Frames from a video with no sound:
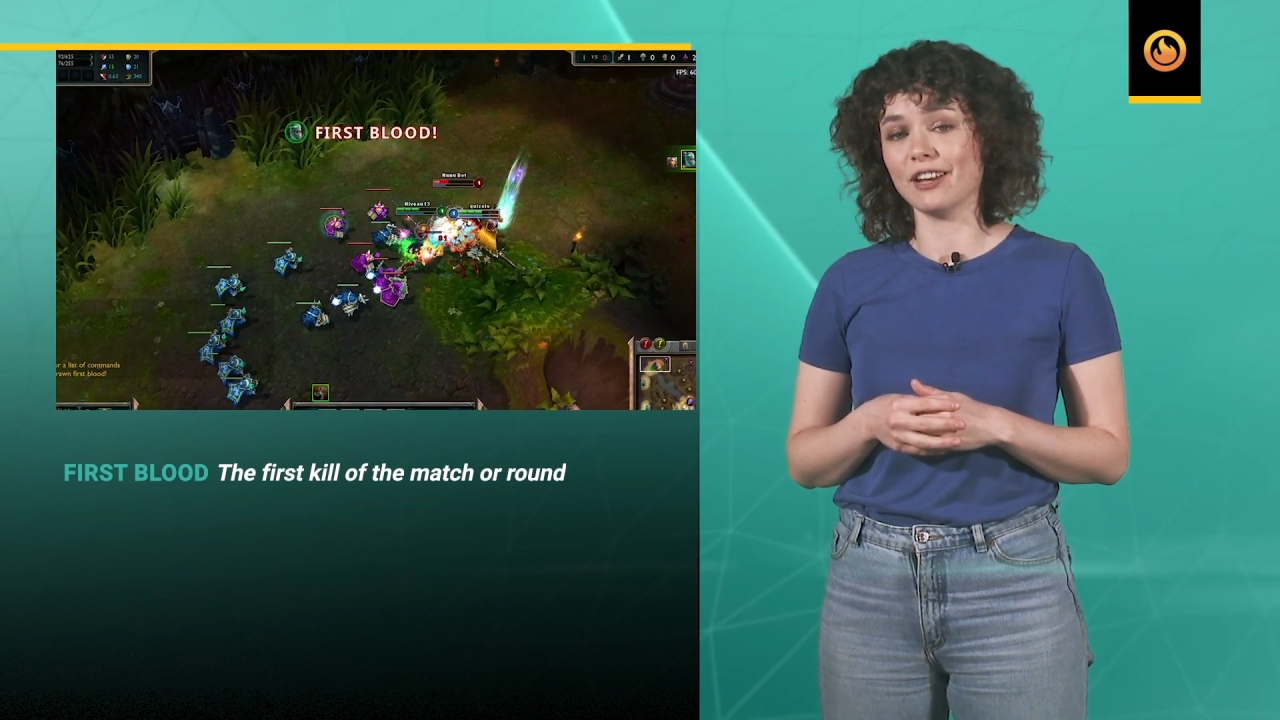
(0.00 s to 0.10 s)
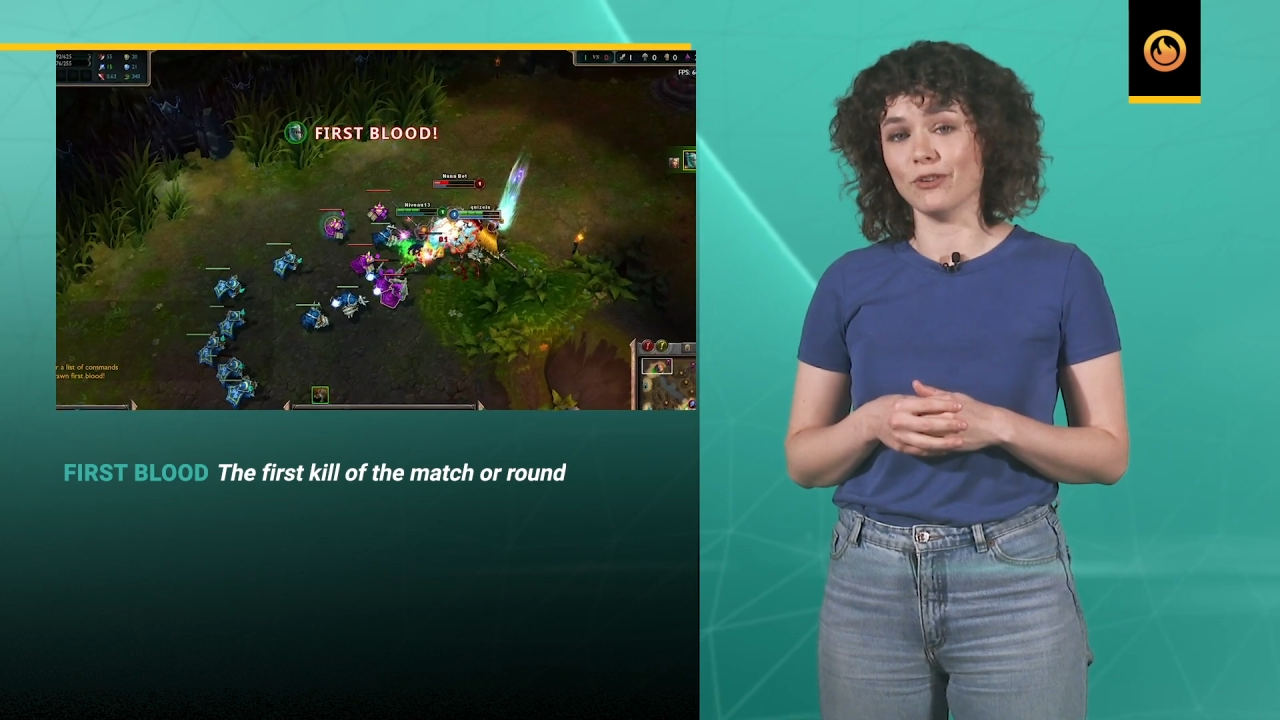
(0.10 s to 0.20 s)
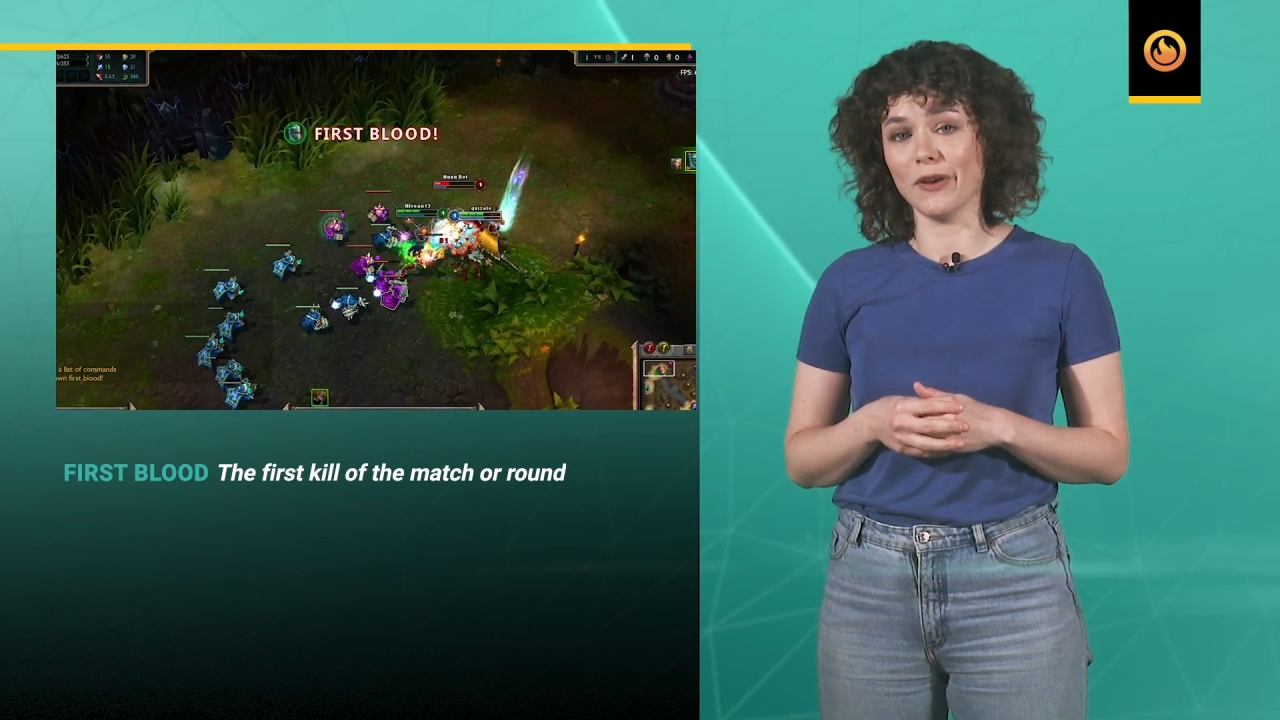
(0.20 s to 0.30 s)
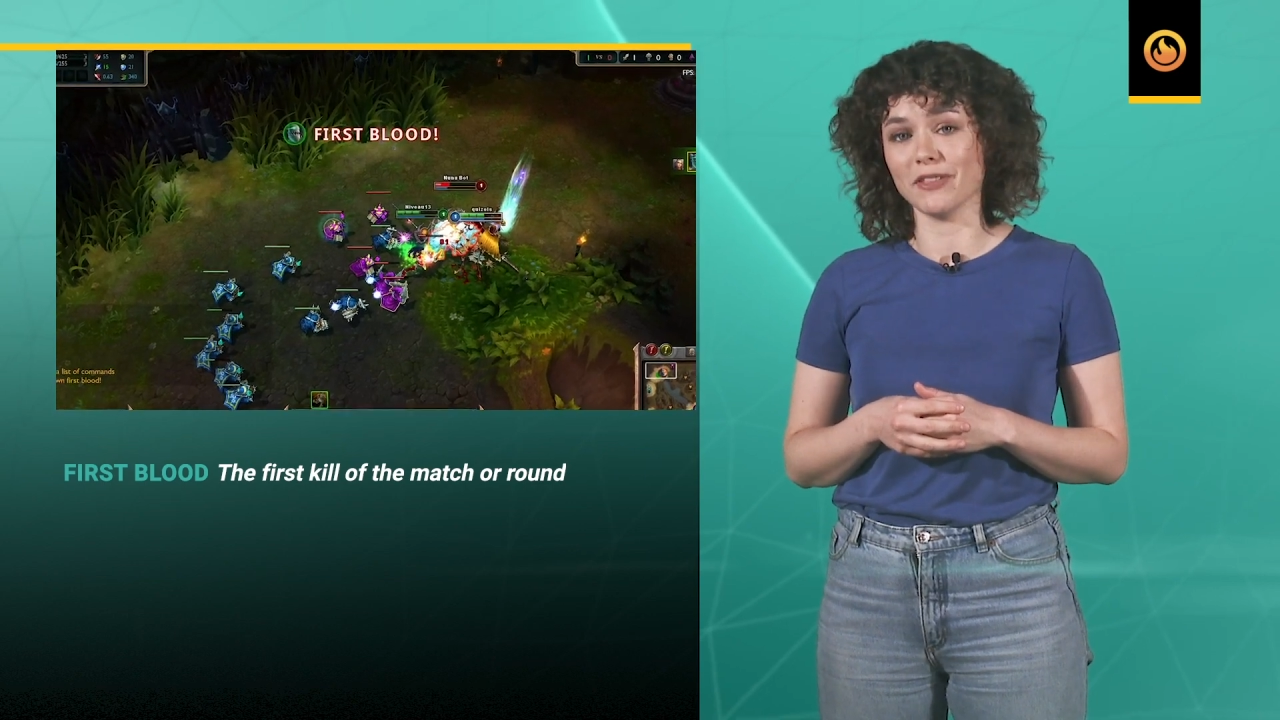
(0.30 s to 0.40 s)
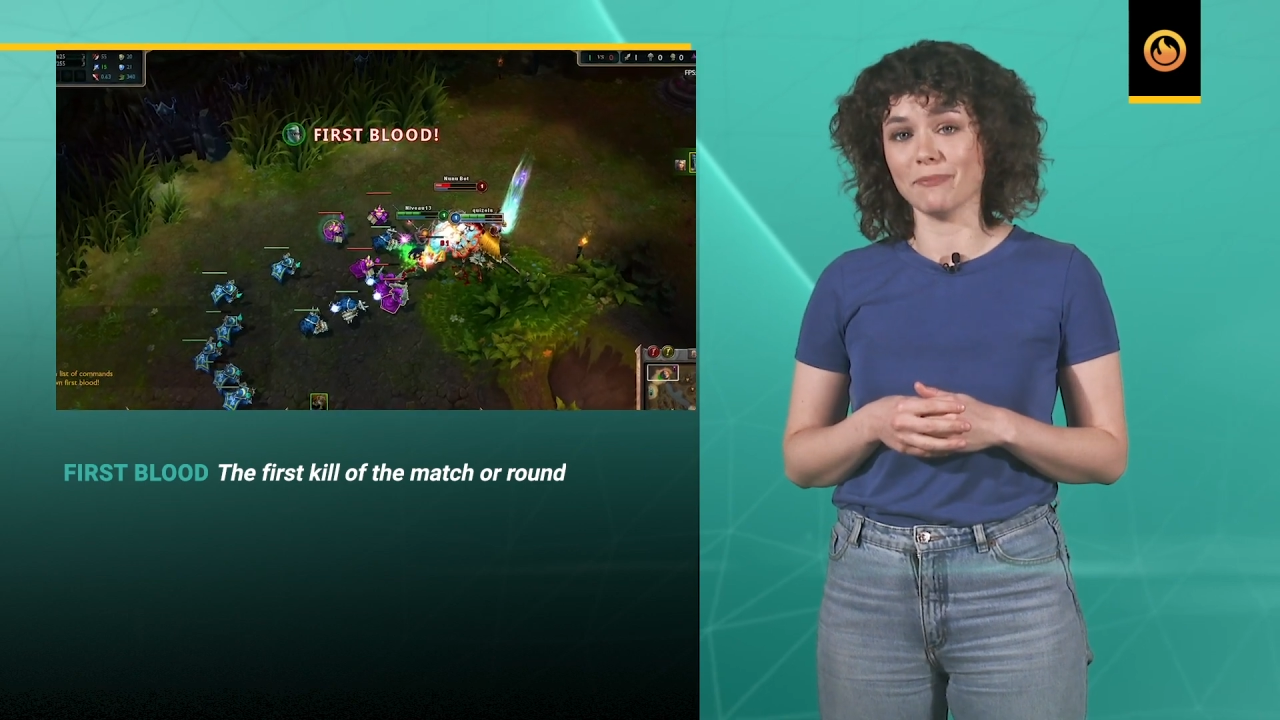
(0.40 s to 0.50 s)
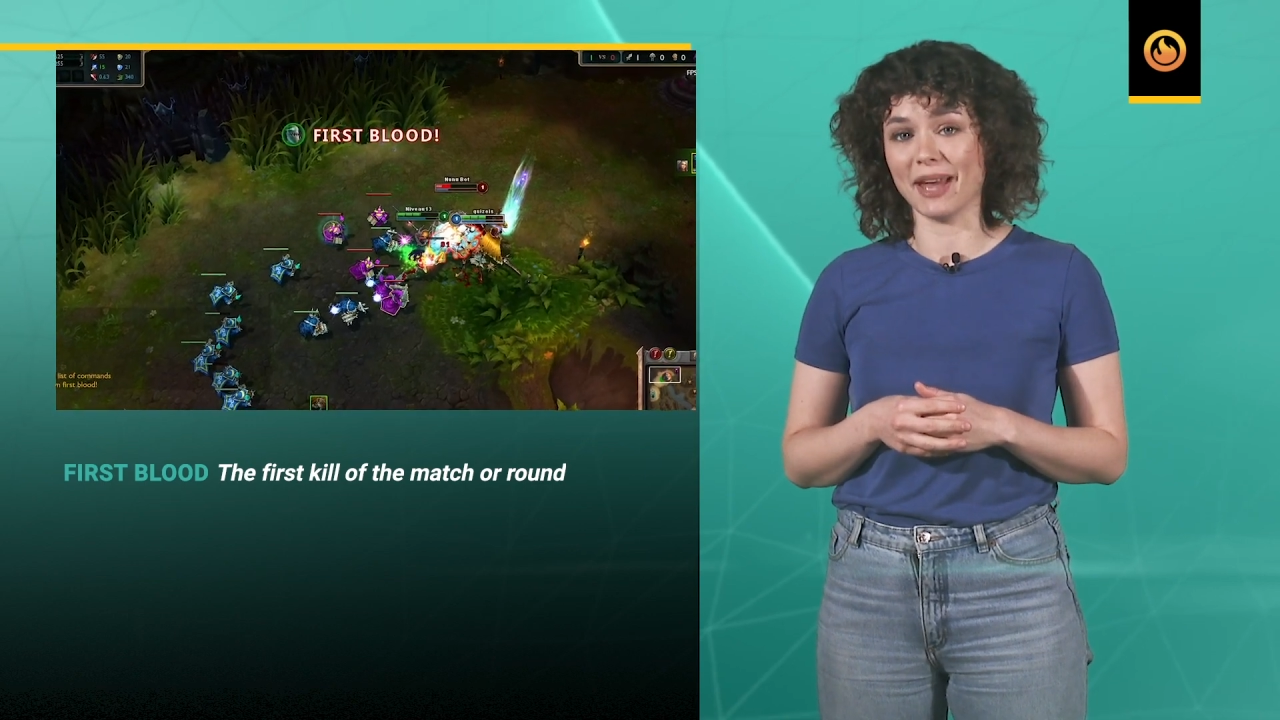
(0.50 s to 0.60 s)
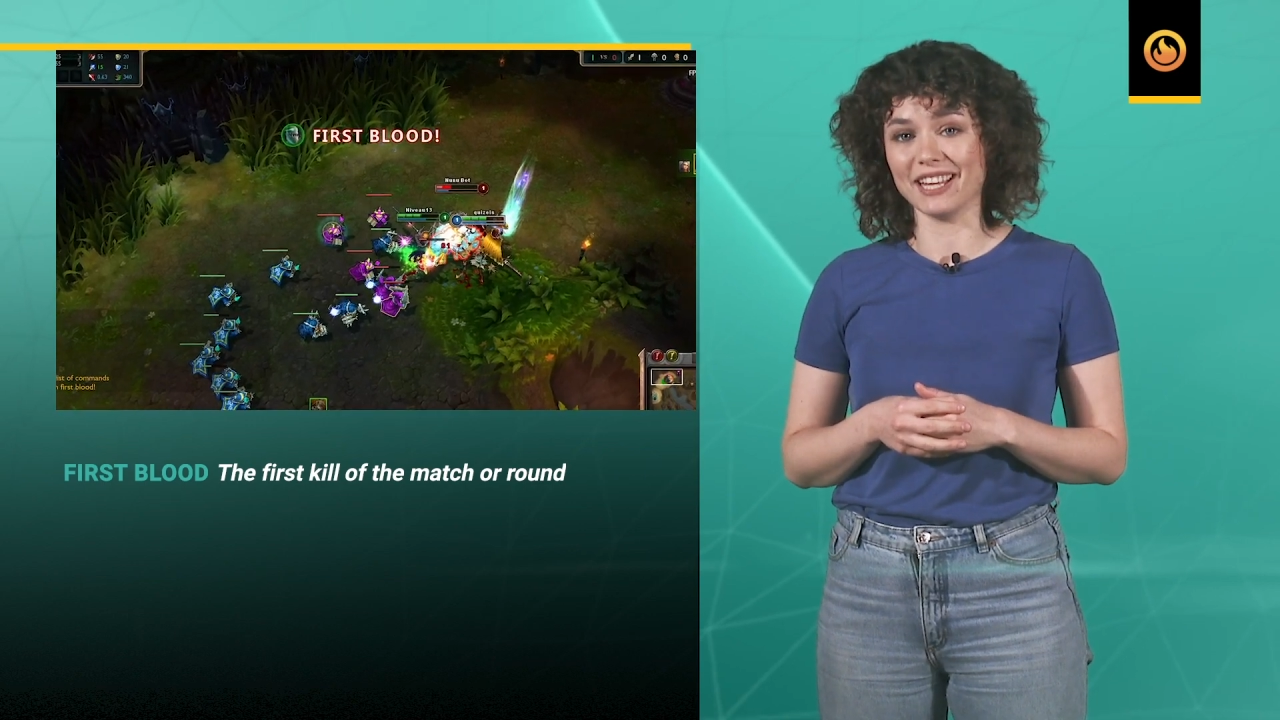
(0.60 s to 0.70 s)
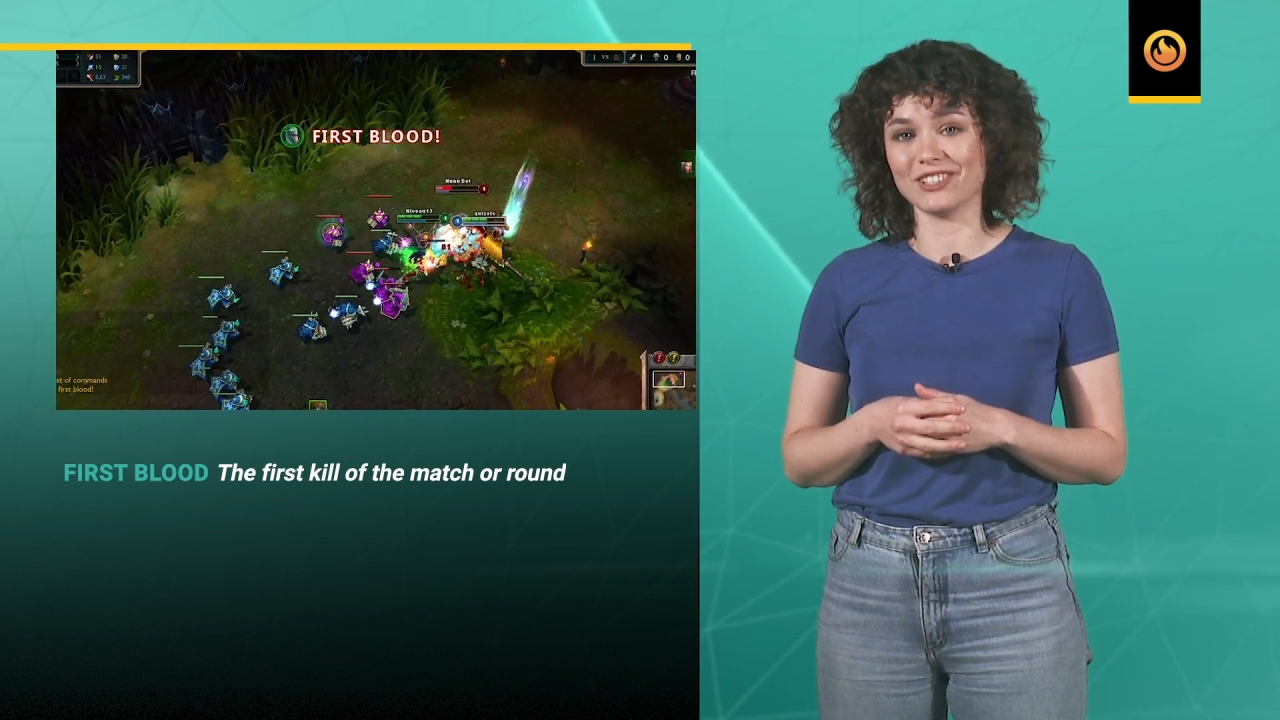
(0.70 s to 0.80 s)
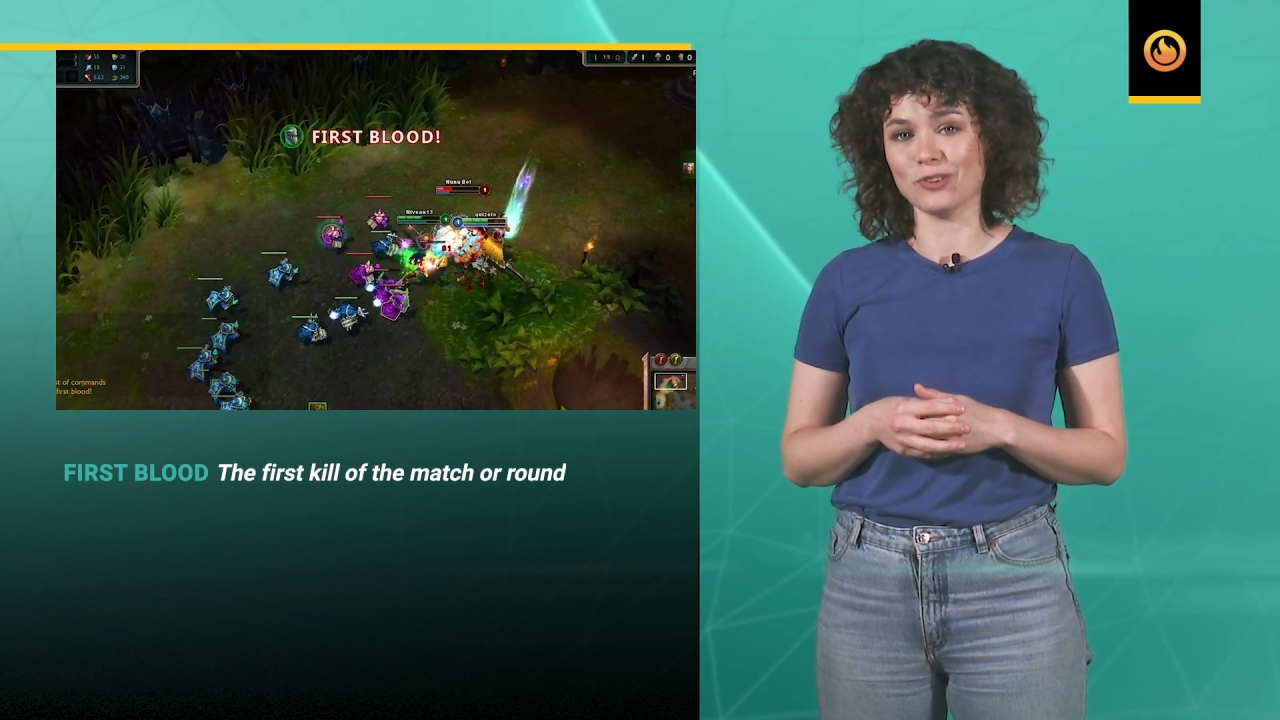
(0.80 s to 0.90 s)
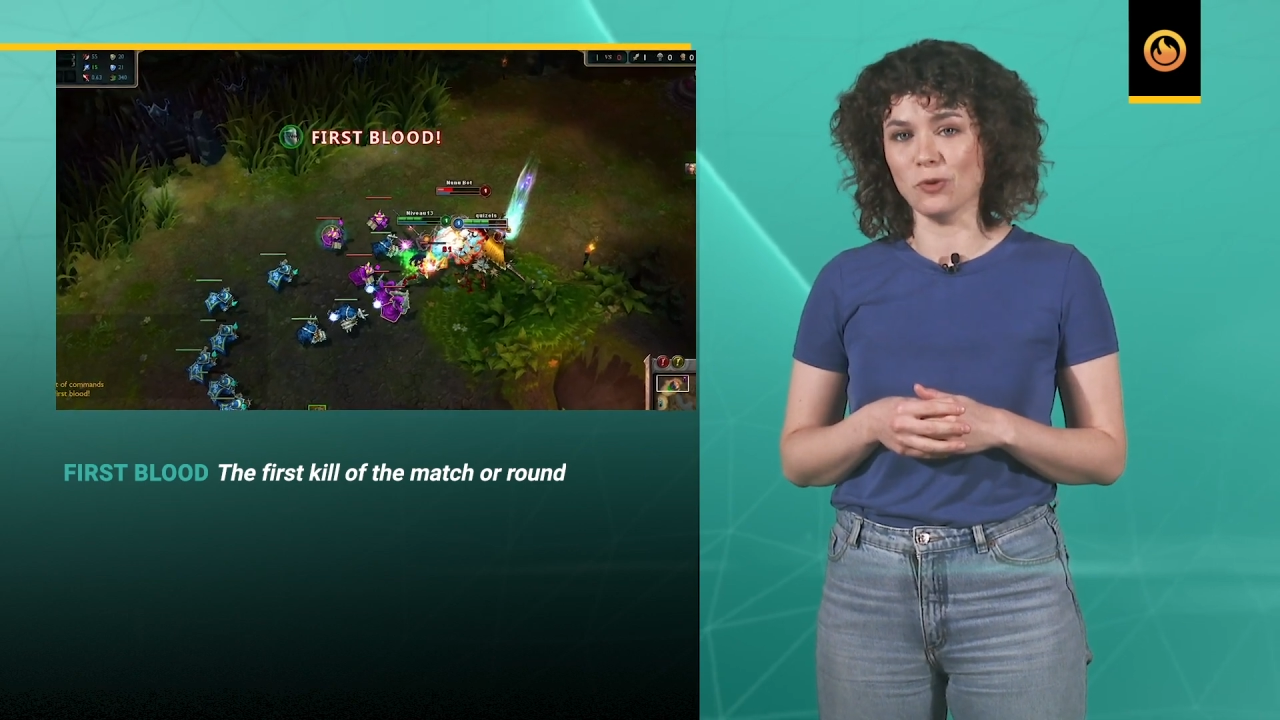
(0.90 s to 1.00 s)
kill of the
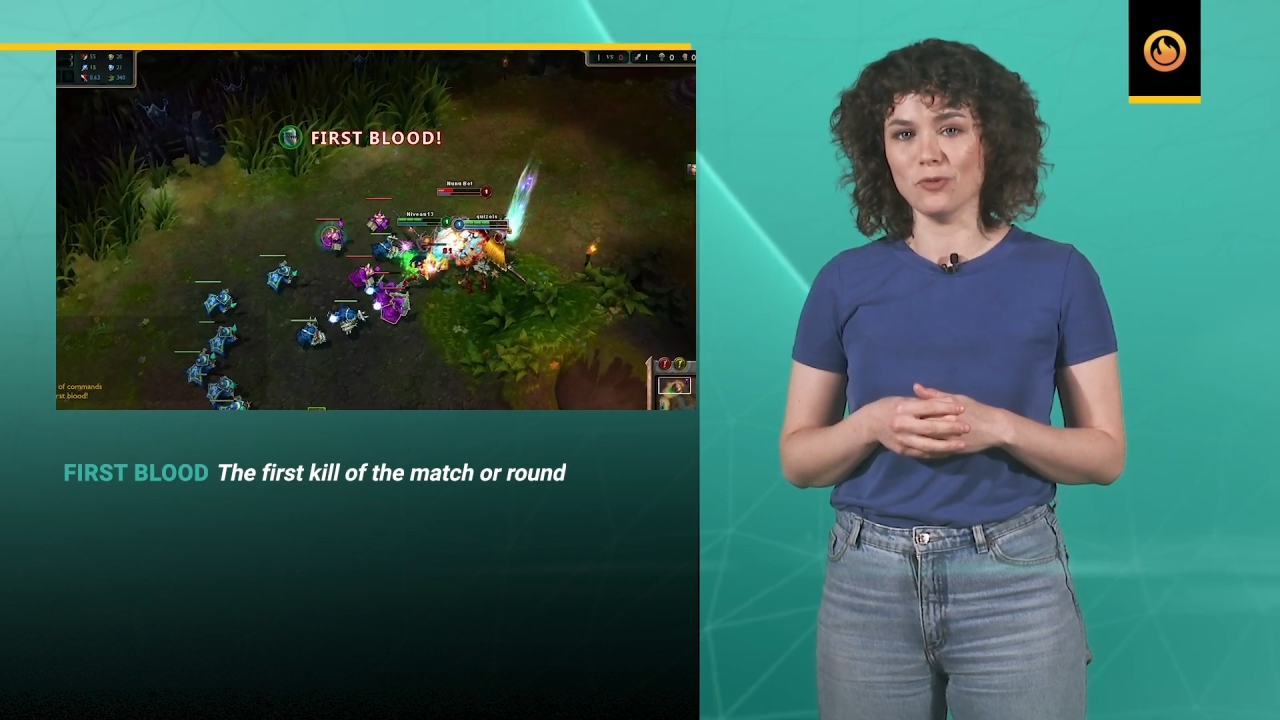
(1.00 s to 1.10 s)
match